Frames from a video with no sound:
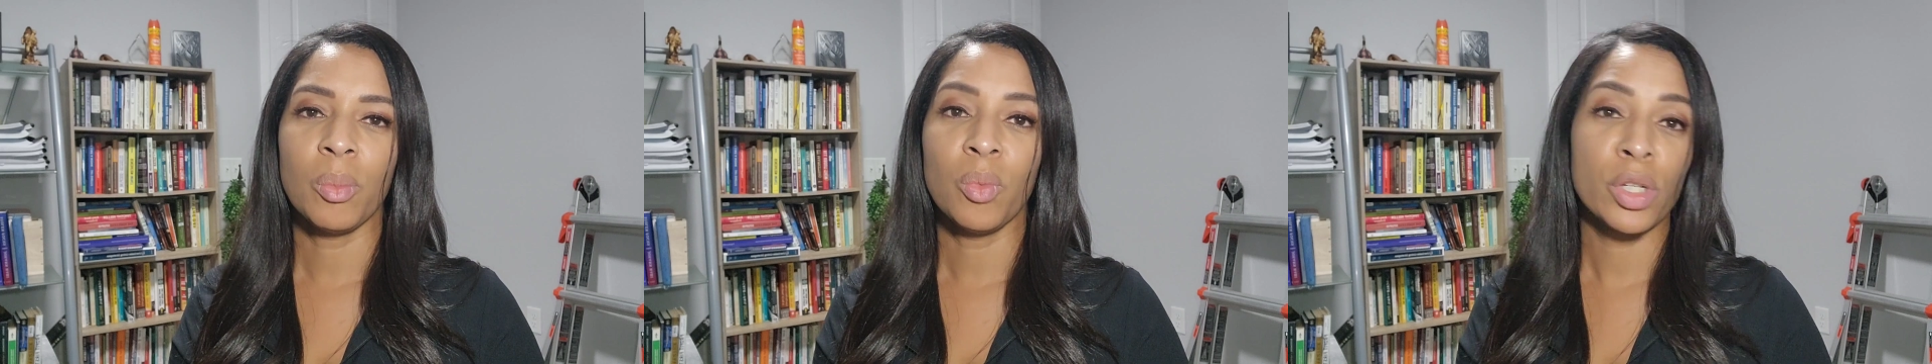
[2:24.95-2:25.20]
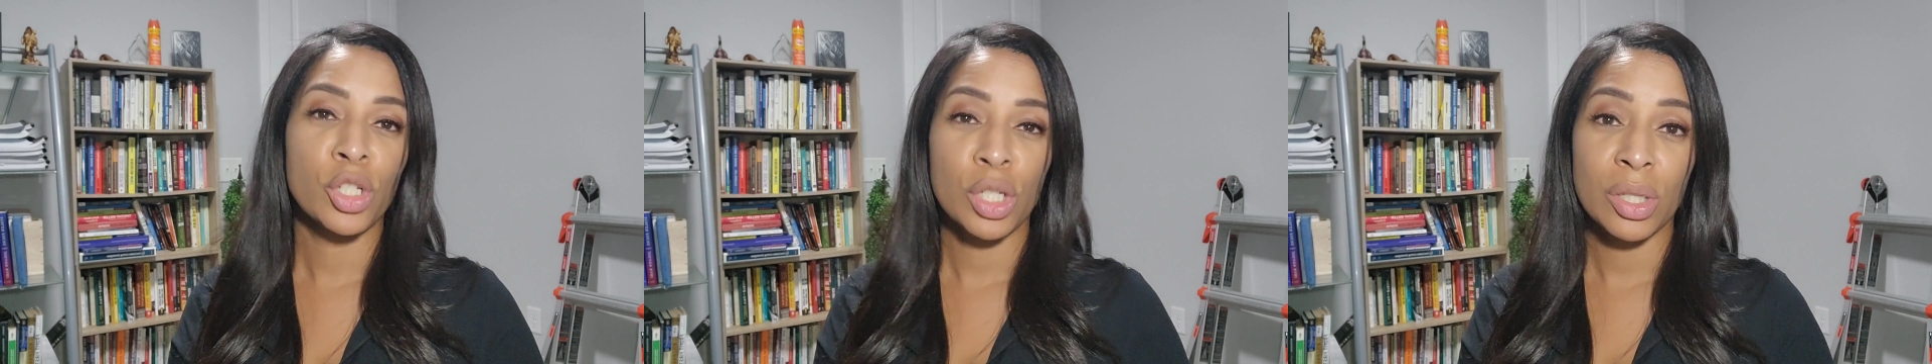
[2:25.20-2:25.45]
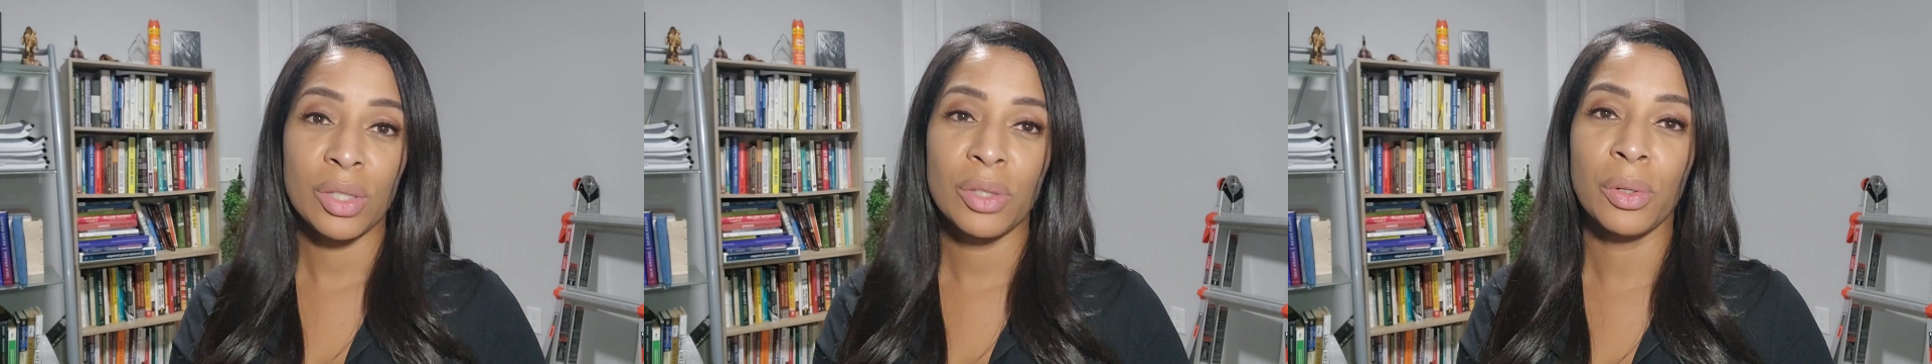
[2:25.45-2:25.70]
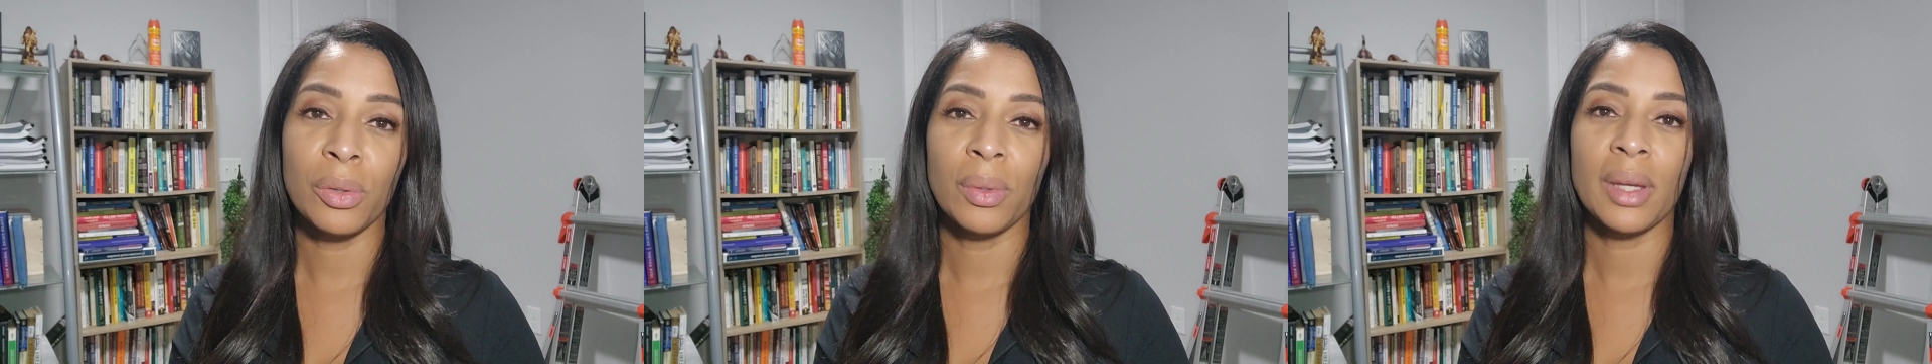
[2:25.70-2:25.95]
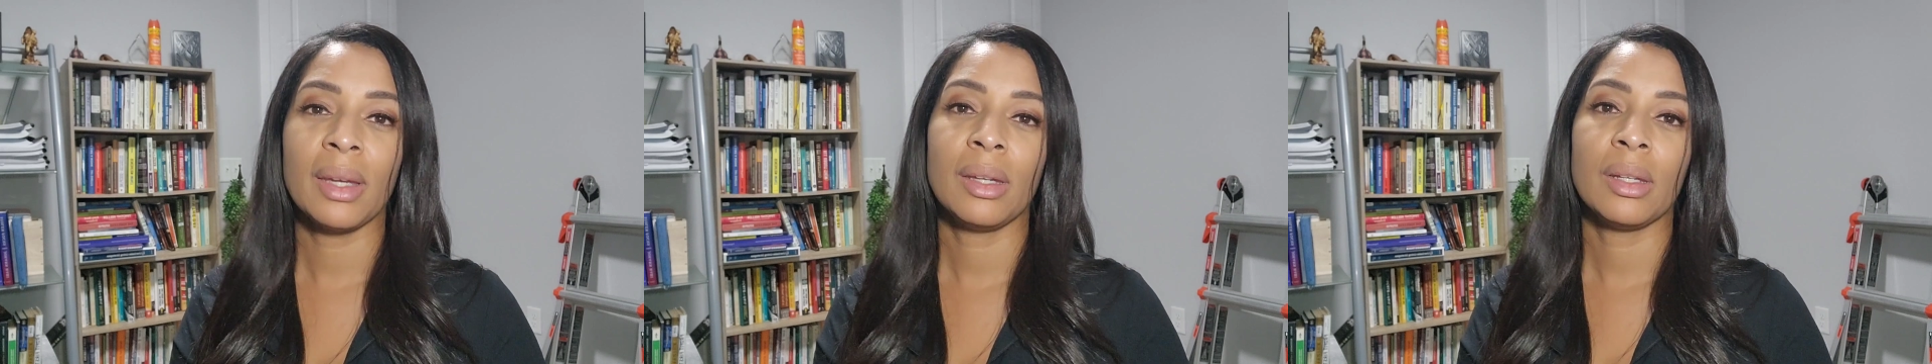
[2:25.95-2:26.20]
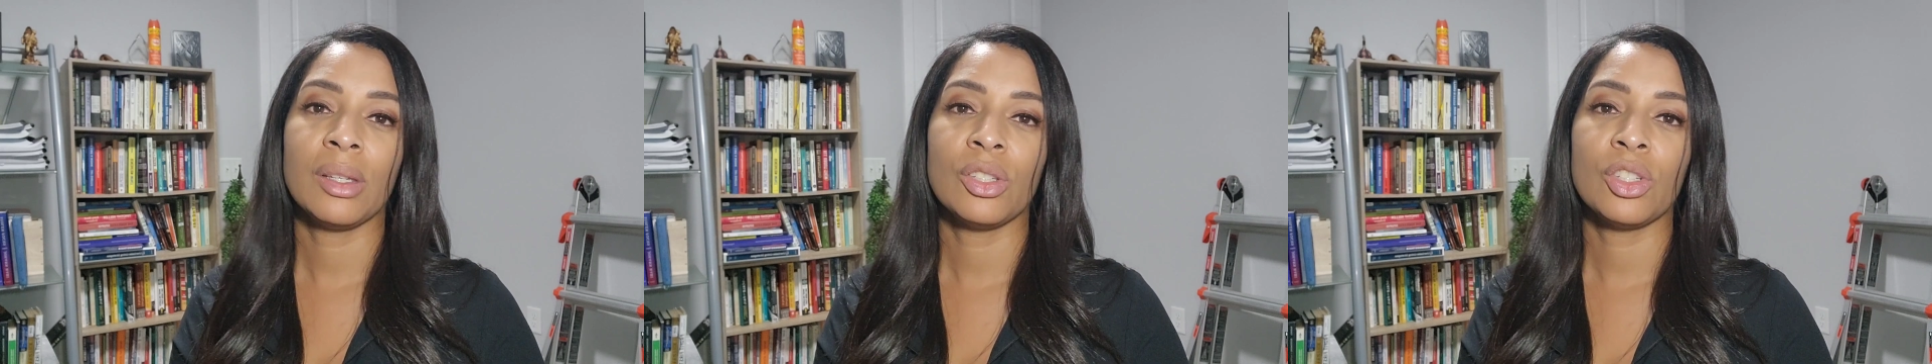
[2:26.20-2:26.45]
what she's
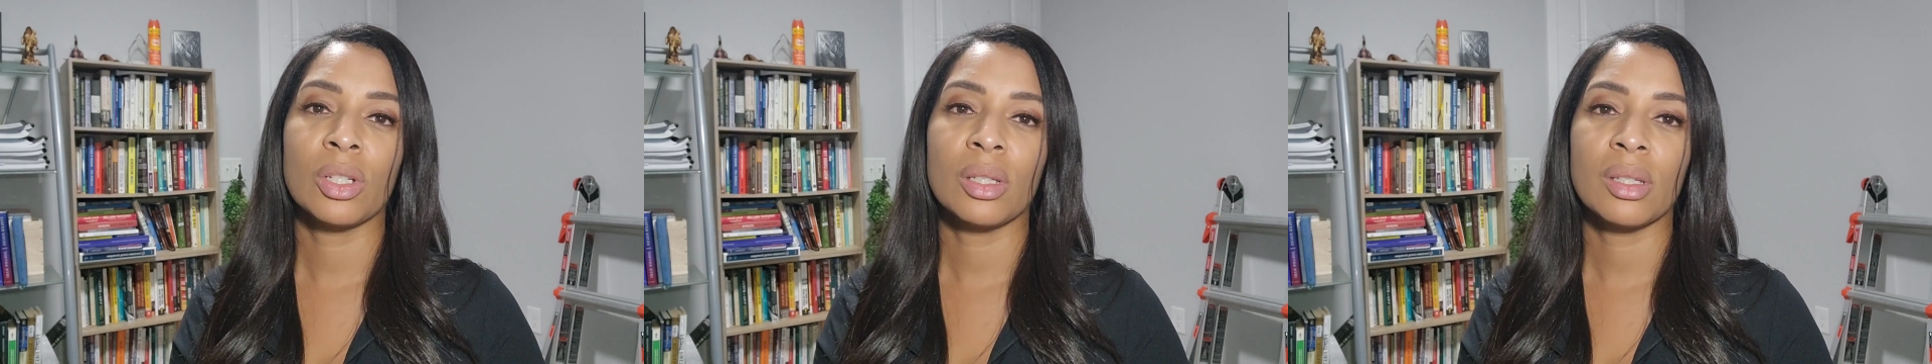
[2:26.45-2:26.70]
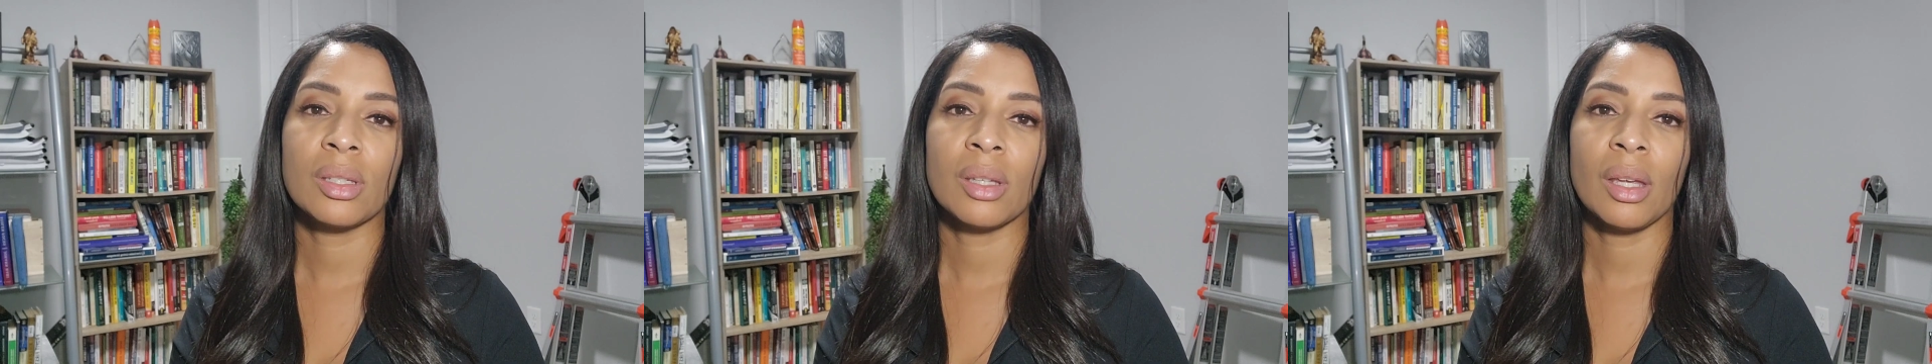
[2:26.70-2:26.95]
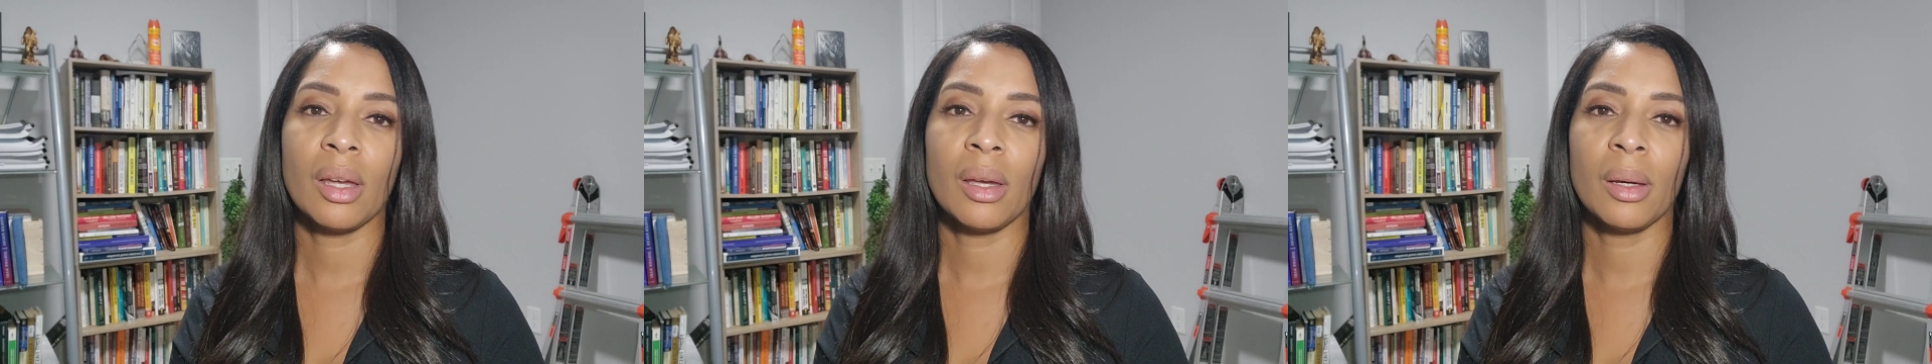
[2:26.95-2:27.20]
doing, and just